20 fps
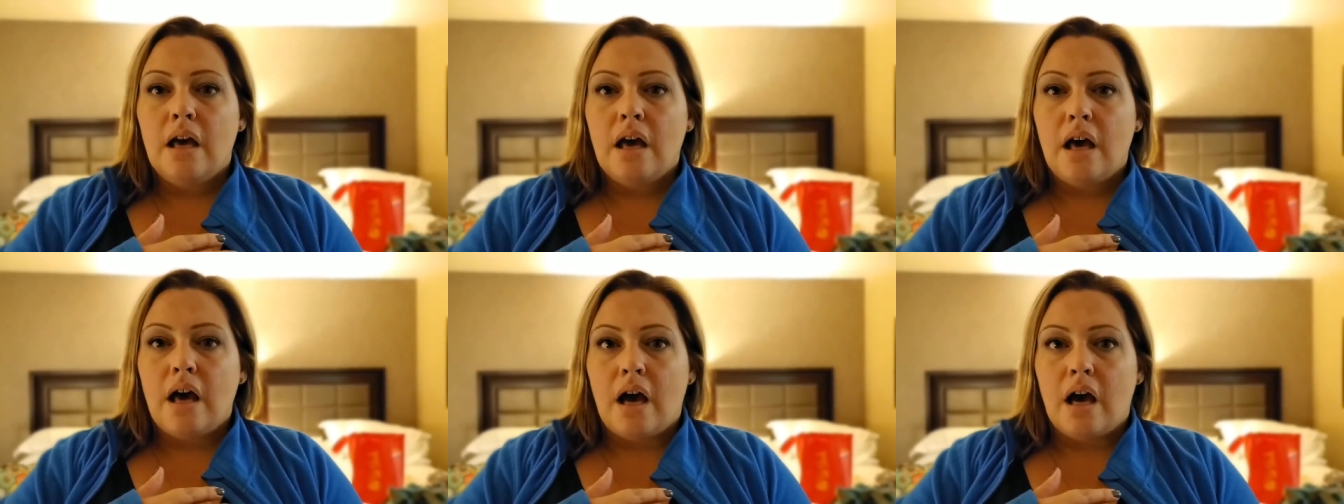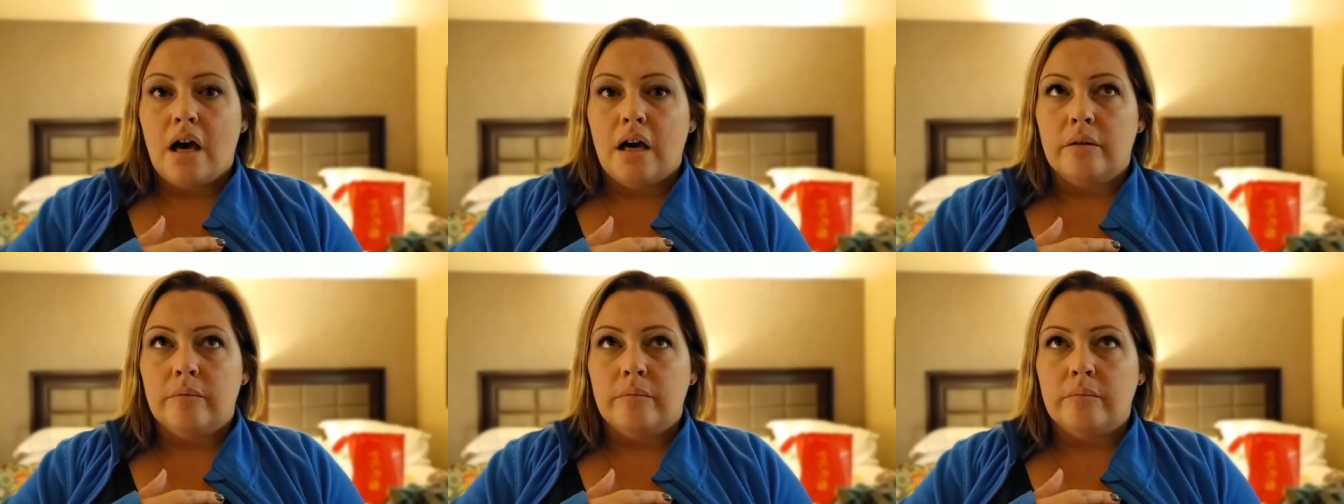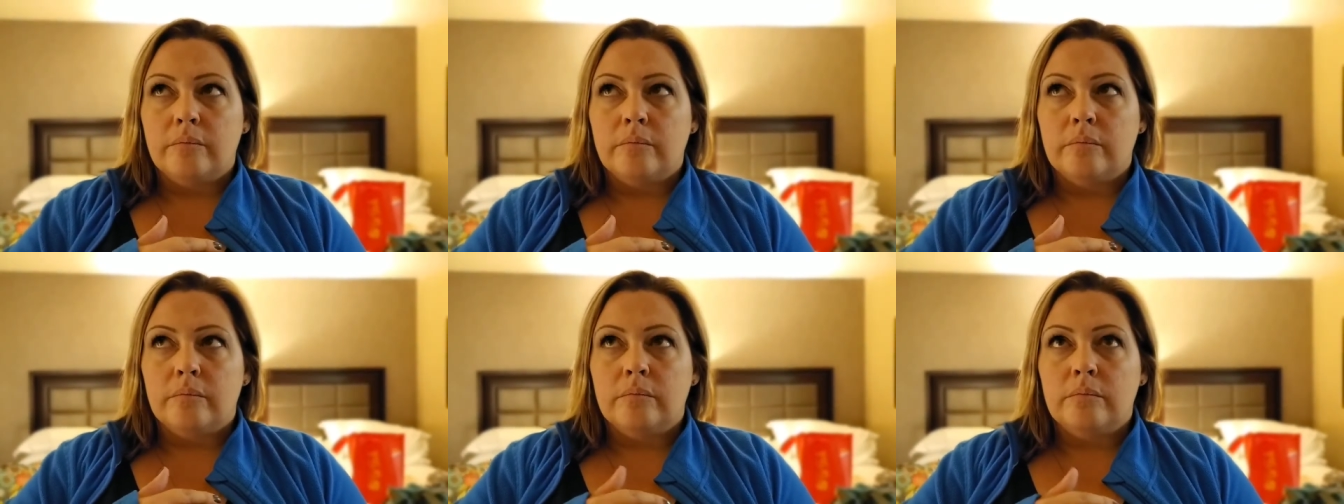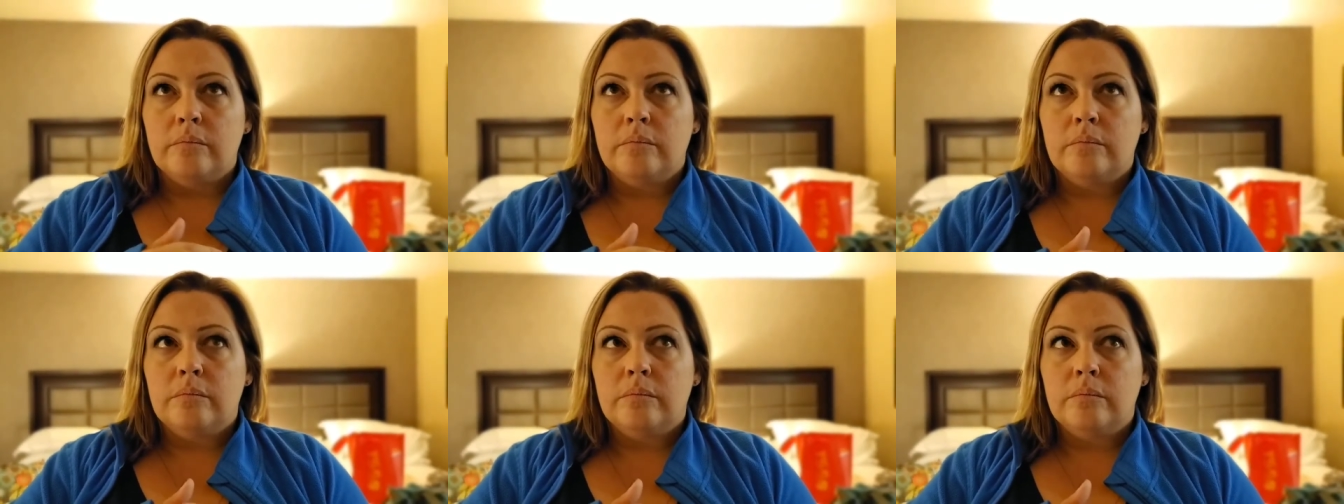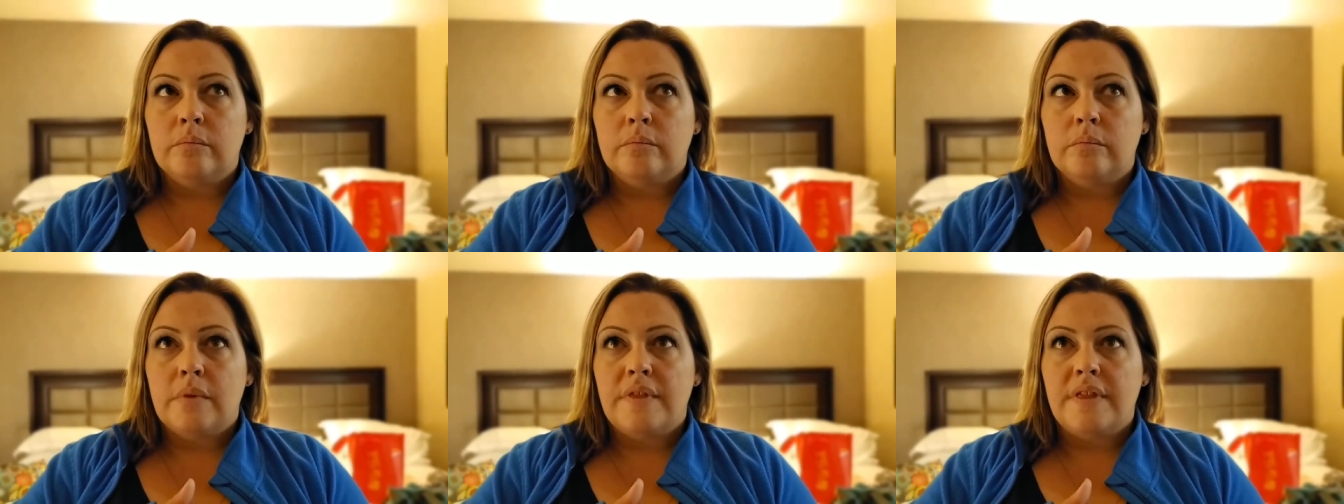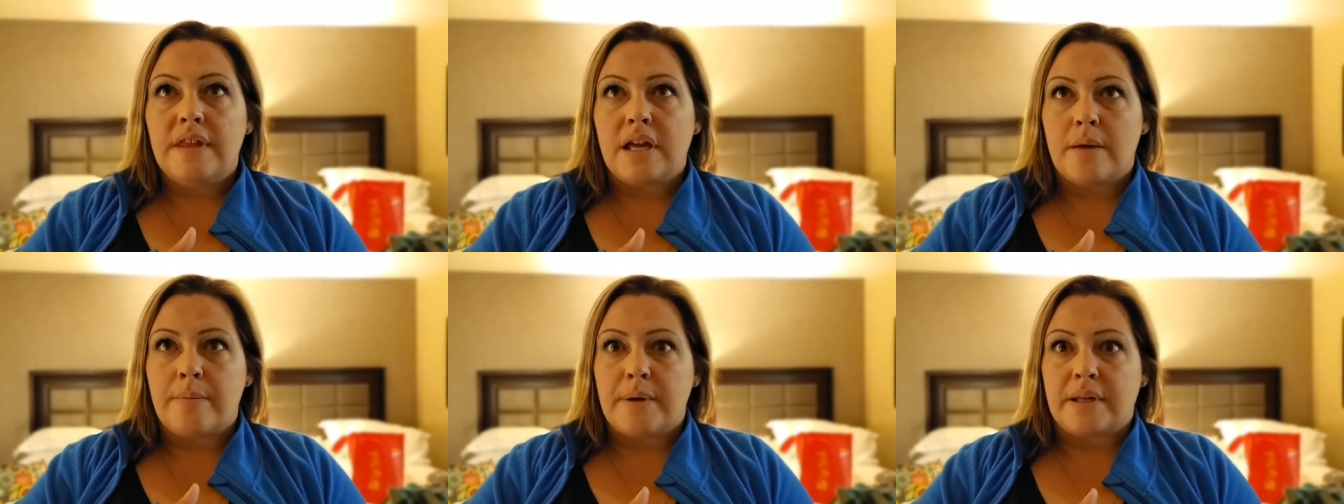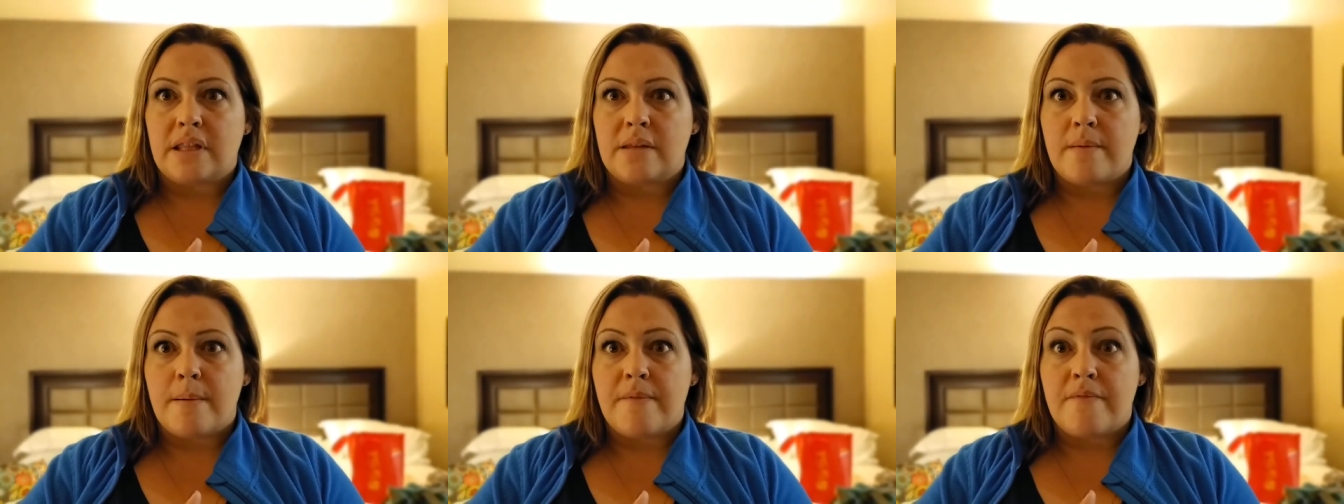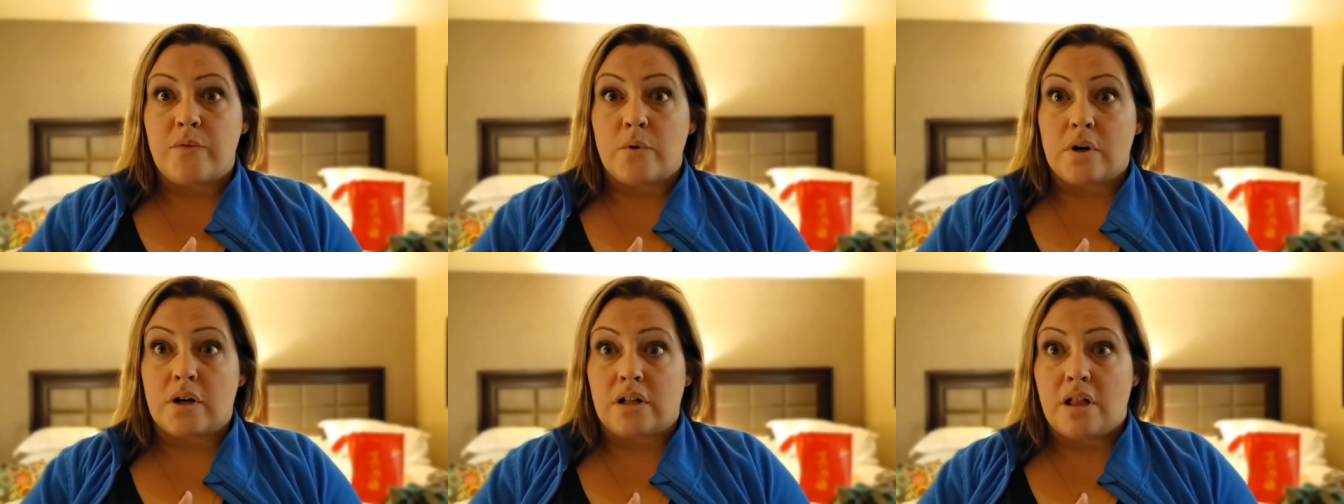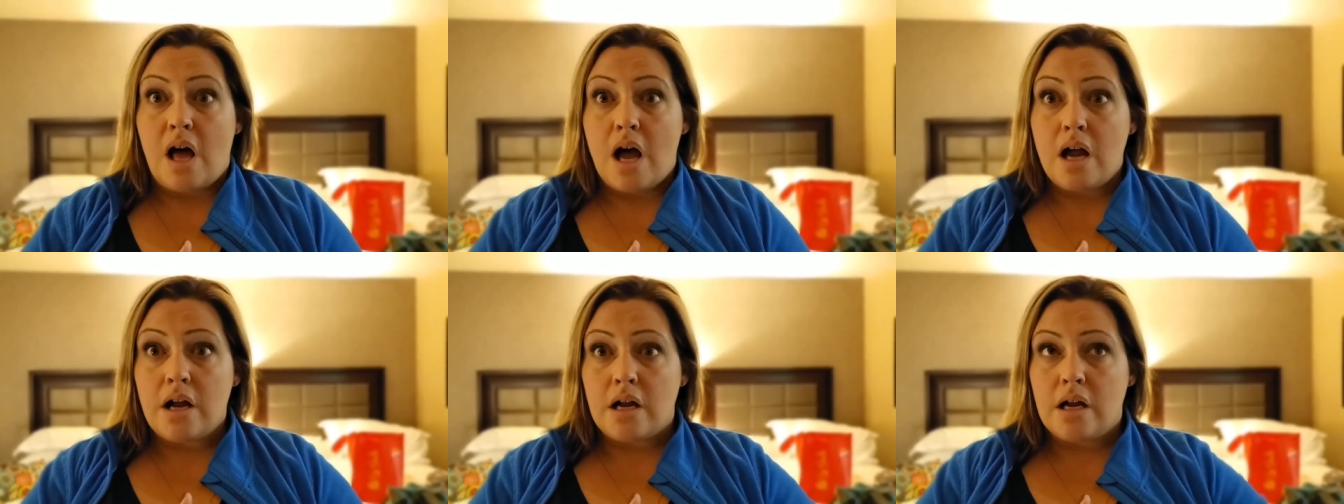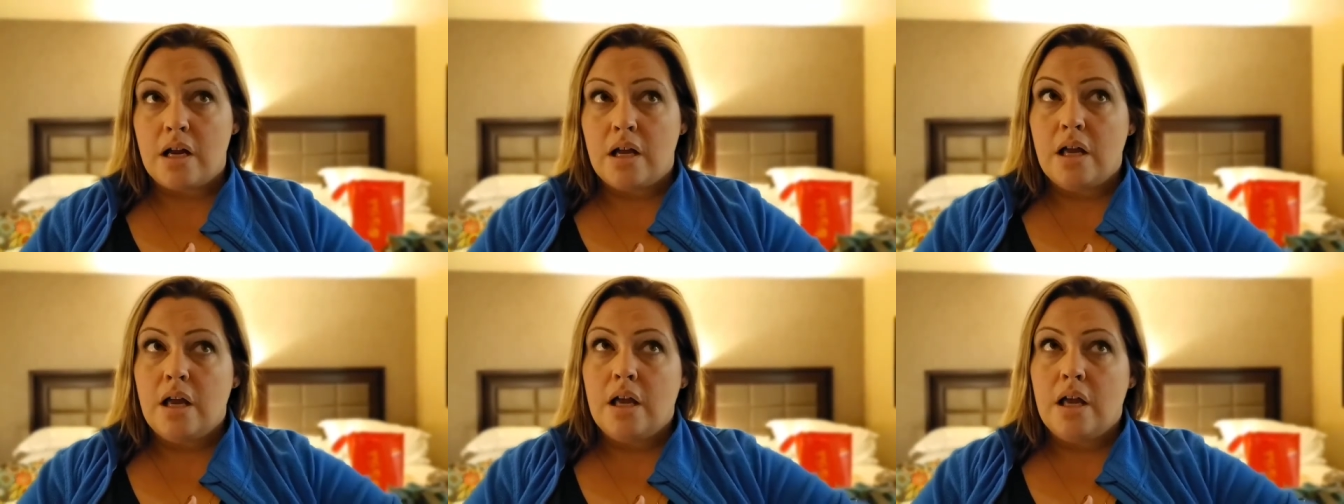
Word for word: um, I think I picked them up at four o'clock.